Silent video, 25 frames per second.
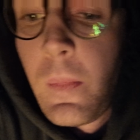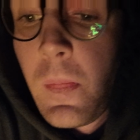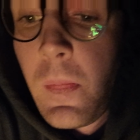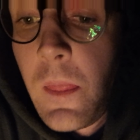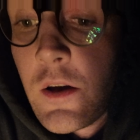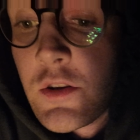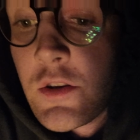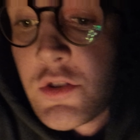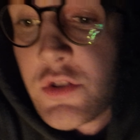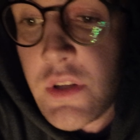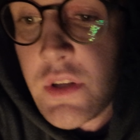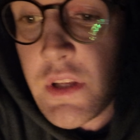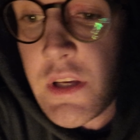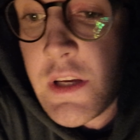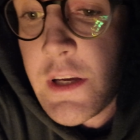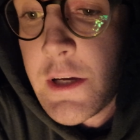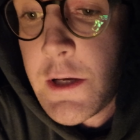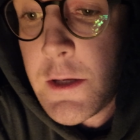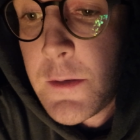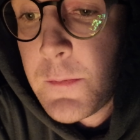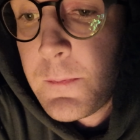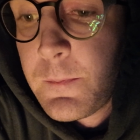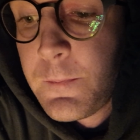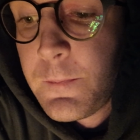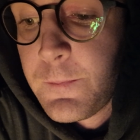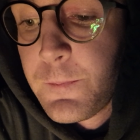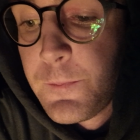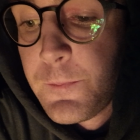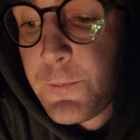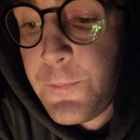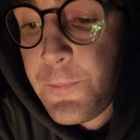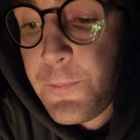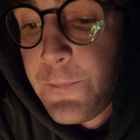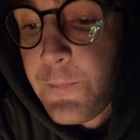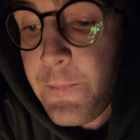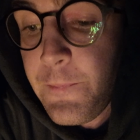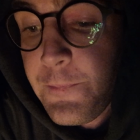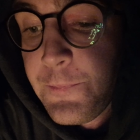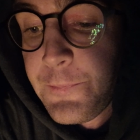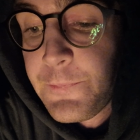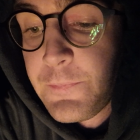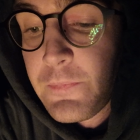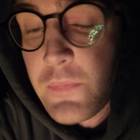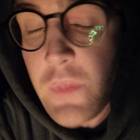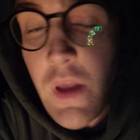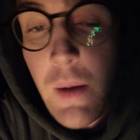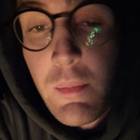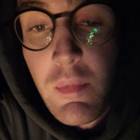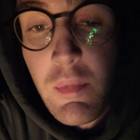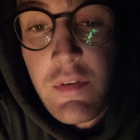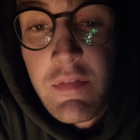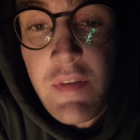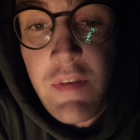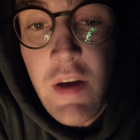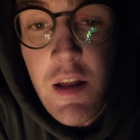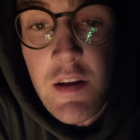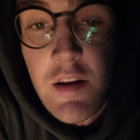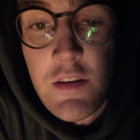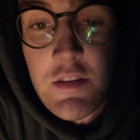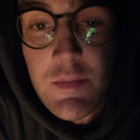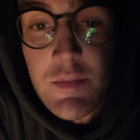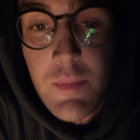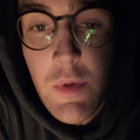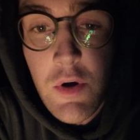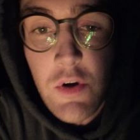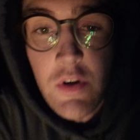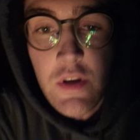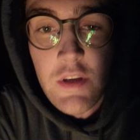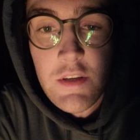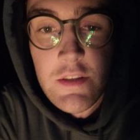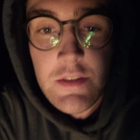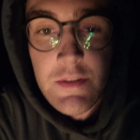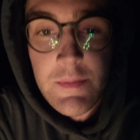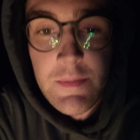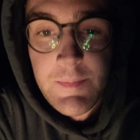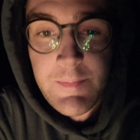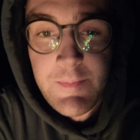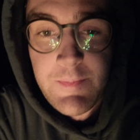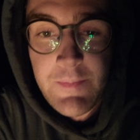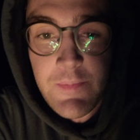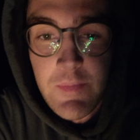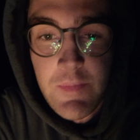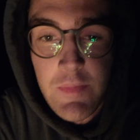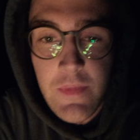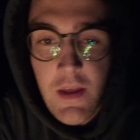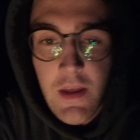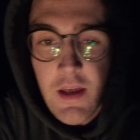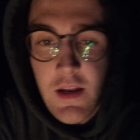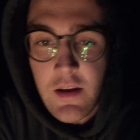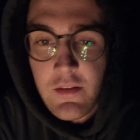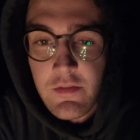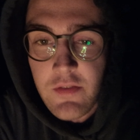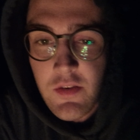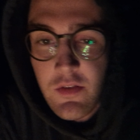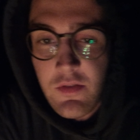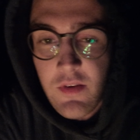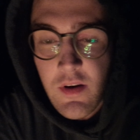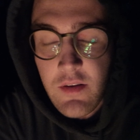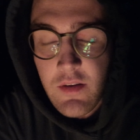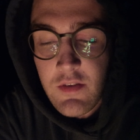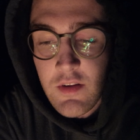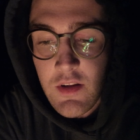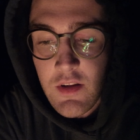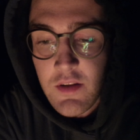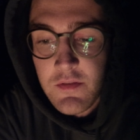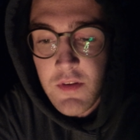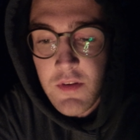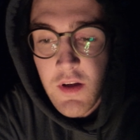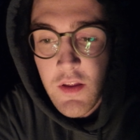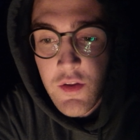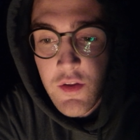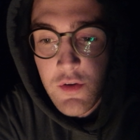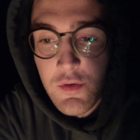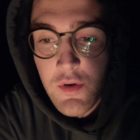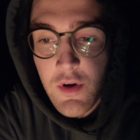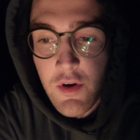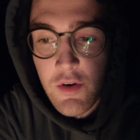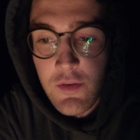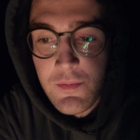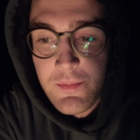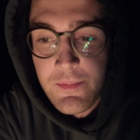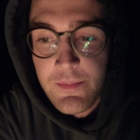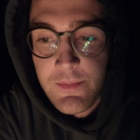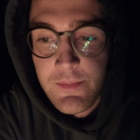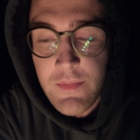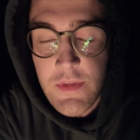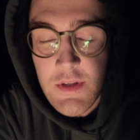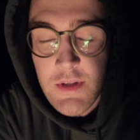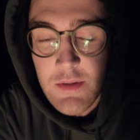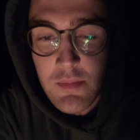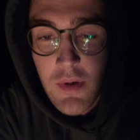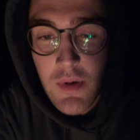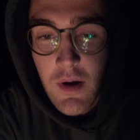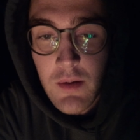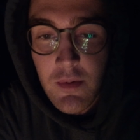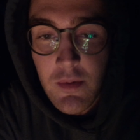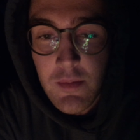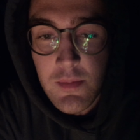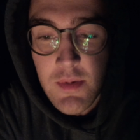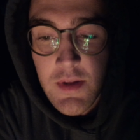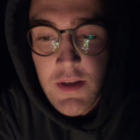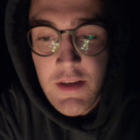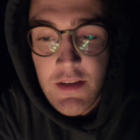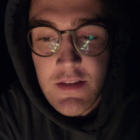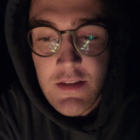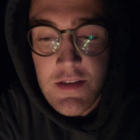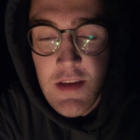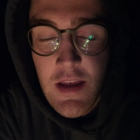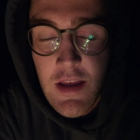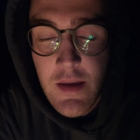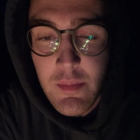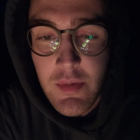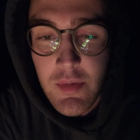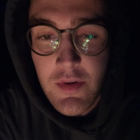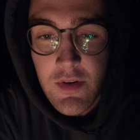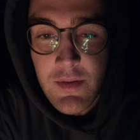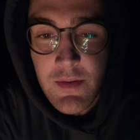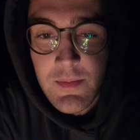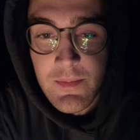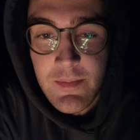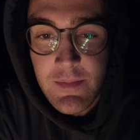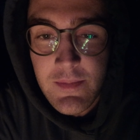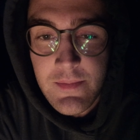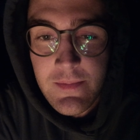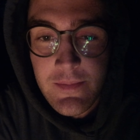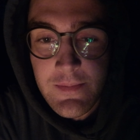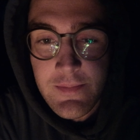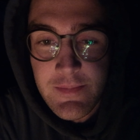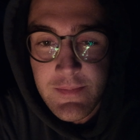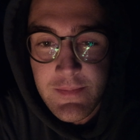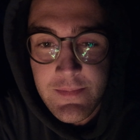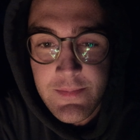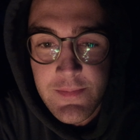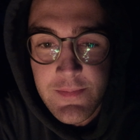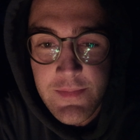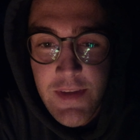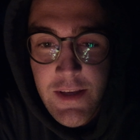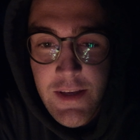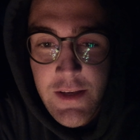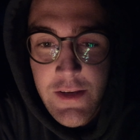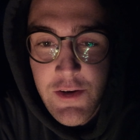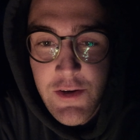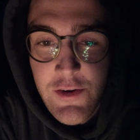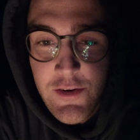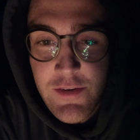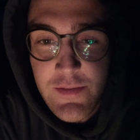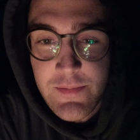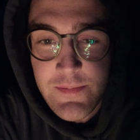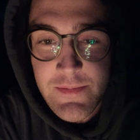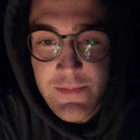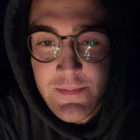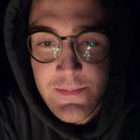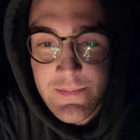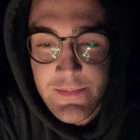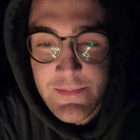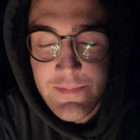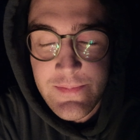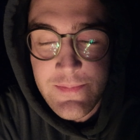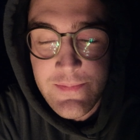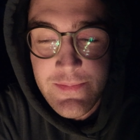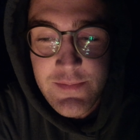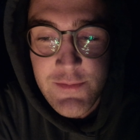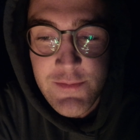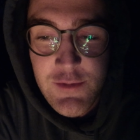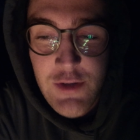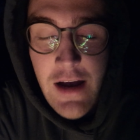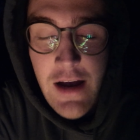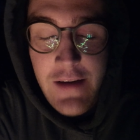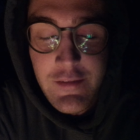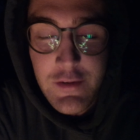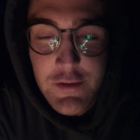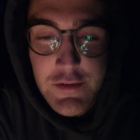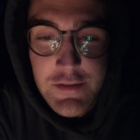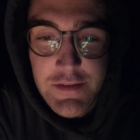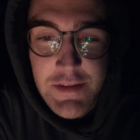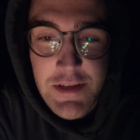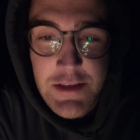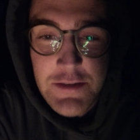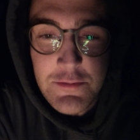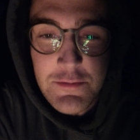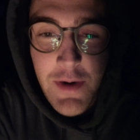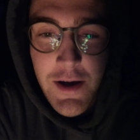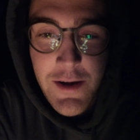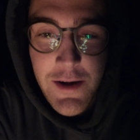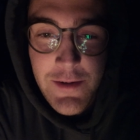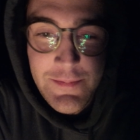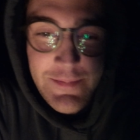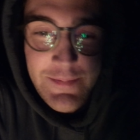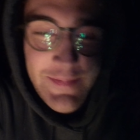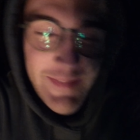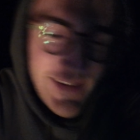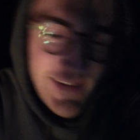That was really good. I'm a fan of smokies. And if you've ever lived on the road, it's probably a staple in your travels as well.